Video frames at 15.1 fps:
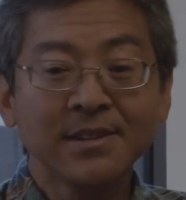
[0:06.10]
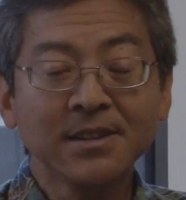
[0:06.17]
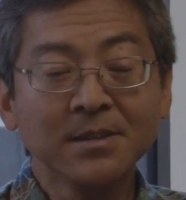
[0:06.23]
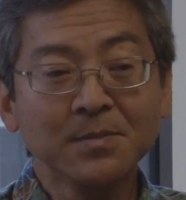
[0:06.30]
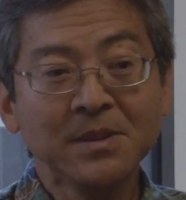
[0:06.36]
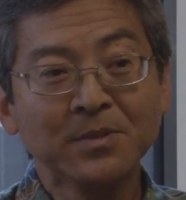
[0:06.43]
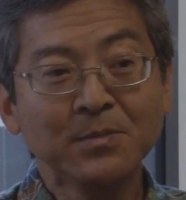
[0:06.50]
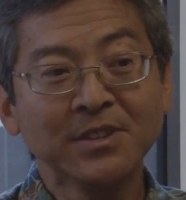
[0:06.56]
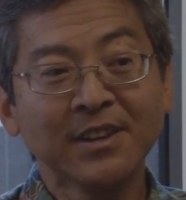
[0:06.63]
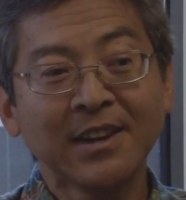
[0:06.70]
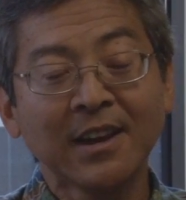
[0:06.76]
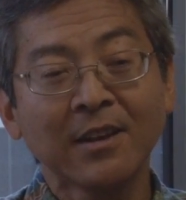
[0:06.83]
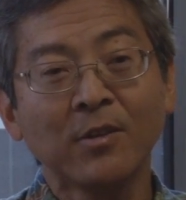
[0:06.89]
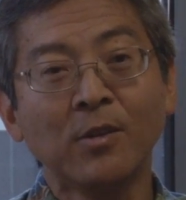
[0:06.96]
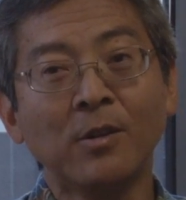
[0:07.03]
I tell people that
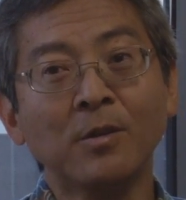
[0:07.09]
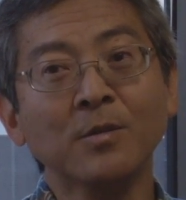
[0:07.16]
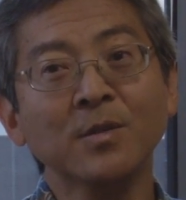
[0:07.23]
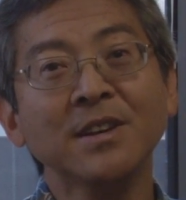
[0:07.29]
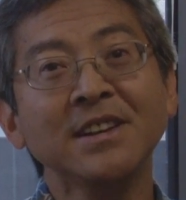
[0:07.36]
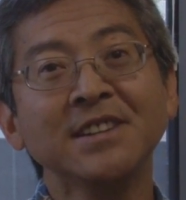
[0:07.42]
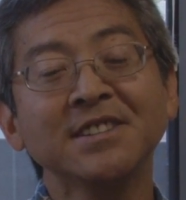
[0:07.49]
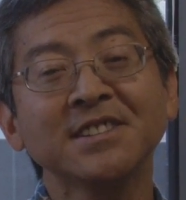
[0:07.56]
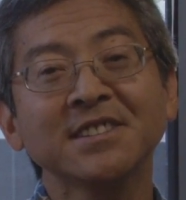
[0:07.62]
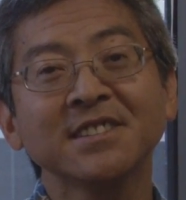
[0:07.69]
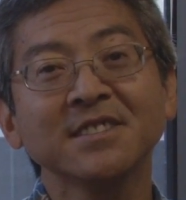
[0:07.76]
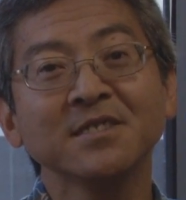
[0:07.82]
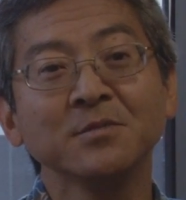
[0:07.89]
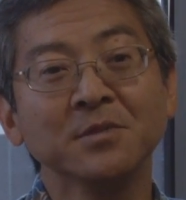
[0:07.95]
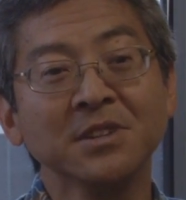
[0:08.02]
I always
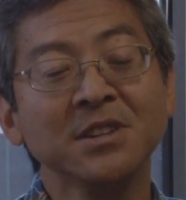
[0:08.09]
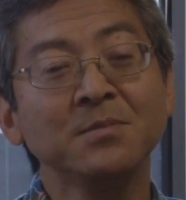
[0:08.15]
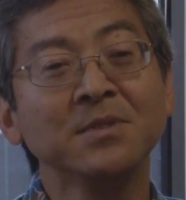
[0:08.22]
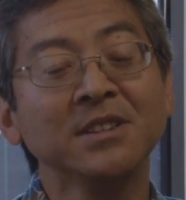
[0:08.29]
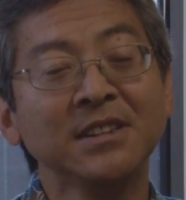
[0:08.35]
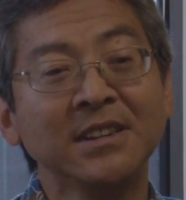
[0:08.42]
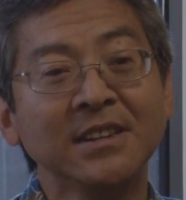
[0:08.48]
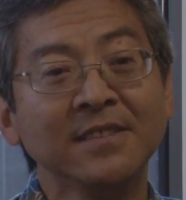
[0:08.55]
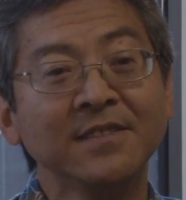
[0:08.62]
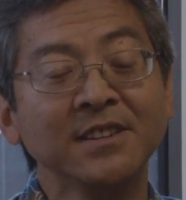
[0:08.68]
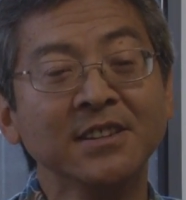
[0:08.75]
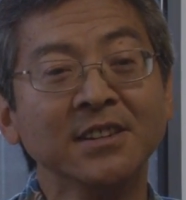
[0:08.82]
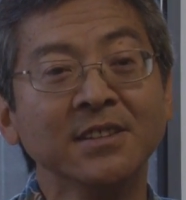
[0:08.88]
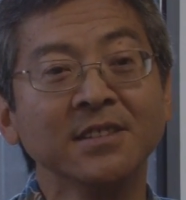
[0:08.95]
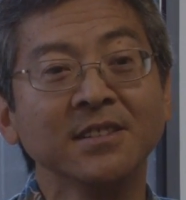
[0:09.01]
really believed
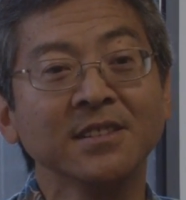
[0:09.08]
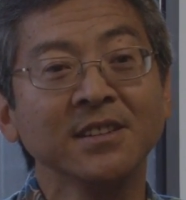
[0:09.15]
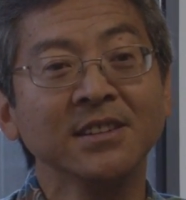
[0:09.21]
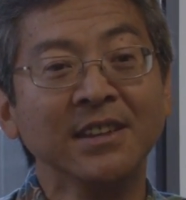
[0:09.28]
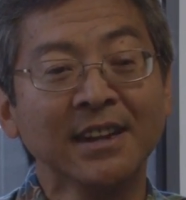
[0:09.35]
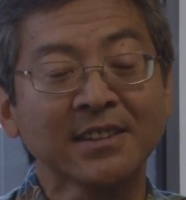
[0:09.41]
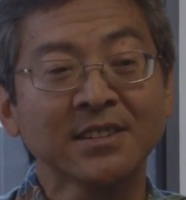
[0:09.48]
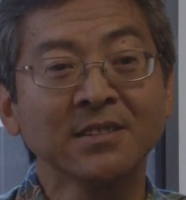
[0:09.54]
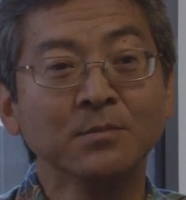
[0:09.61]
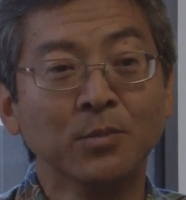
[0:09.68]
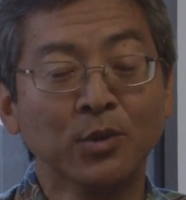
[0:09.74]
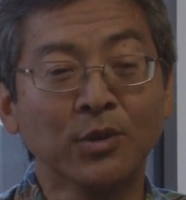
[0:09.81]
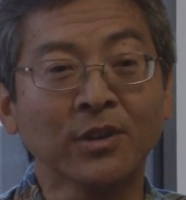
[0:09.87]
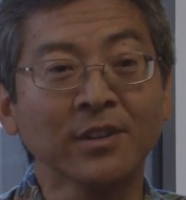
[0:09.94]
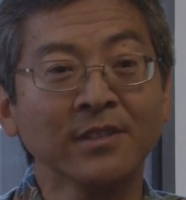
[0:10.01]
in an elected
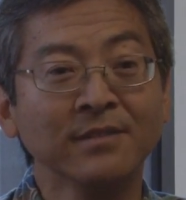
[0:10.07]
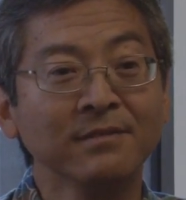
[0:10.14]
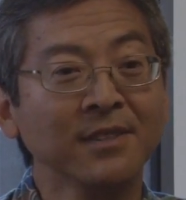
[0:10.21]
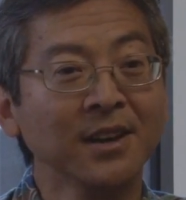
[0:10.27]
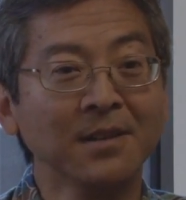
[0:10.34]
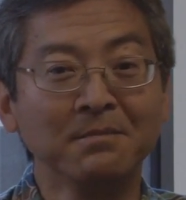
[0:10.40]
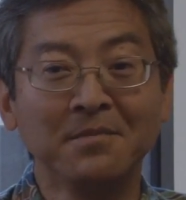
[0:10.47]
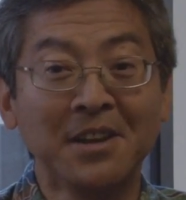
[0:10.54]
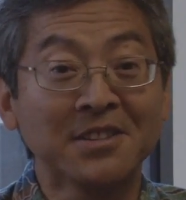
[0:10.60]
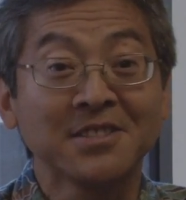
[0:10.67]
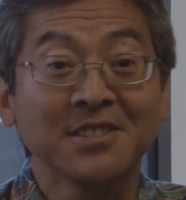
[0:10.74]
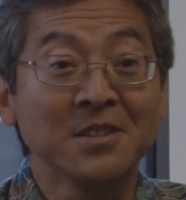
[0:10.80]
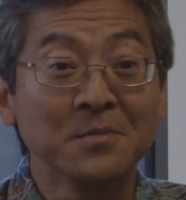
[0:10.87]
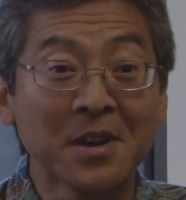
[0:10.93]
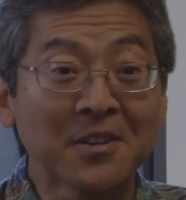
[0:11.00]
board. That's
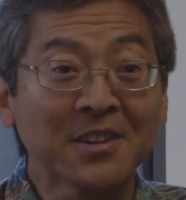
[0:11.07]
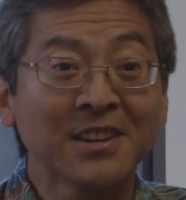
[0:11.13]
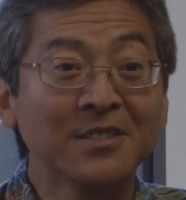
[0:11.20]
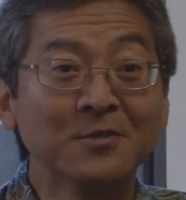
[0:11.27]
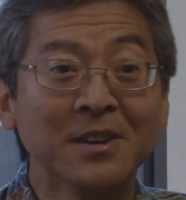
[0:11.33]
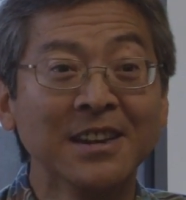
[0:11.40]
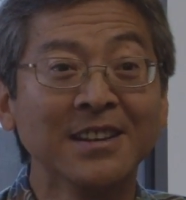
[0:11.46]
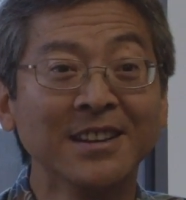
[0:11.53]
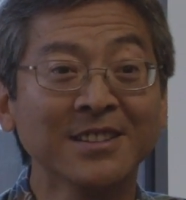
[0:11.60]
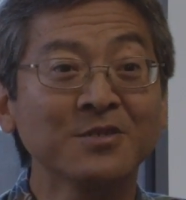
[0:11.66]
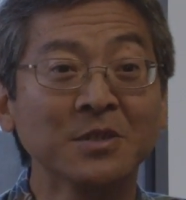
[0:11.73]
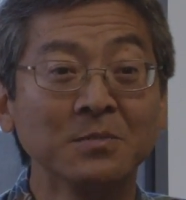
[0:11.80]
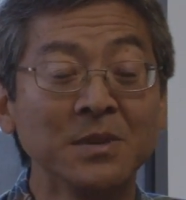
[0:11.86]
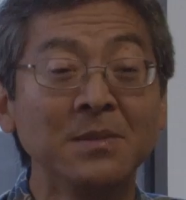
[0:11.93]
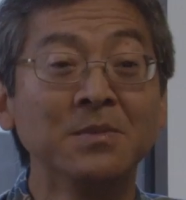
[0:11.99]
the American way, that's
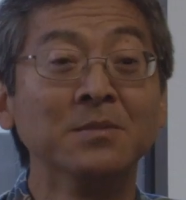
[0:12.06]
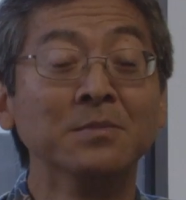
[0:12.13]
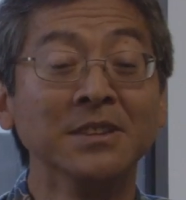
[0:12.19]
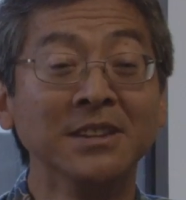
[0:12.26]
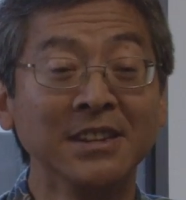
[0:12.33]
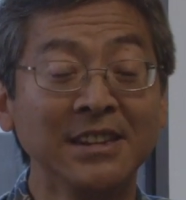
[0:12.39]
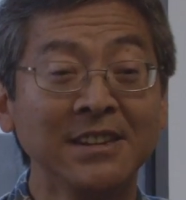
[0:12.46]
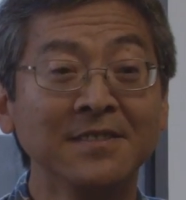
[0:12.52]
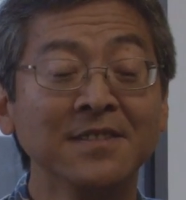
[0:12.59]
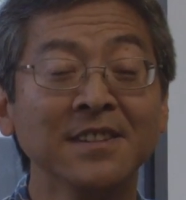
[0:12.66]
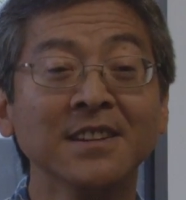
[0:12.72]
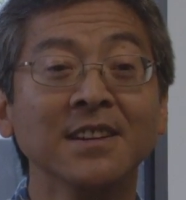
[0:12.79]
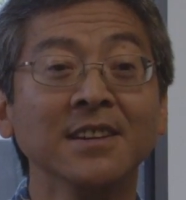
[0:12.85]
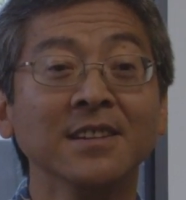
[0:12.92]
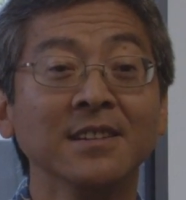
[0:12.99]
what people believe.
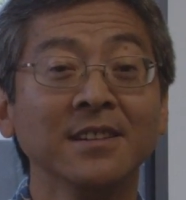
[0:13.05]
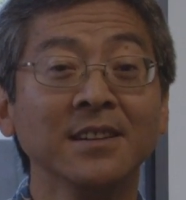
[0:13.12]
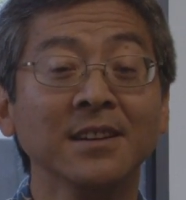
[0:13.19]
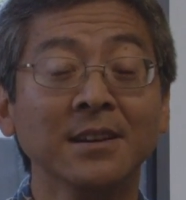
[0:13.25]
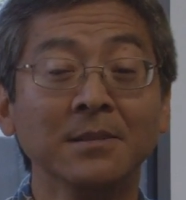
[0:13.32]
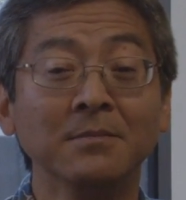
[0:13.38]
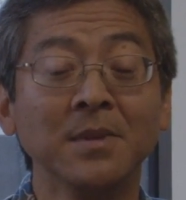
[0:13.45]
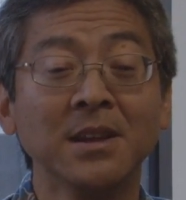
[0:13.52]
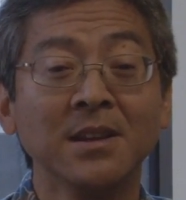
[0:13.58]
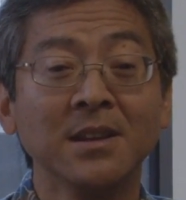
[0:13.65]
Um,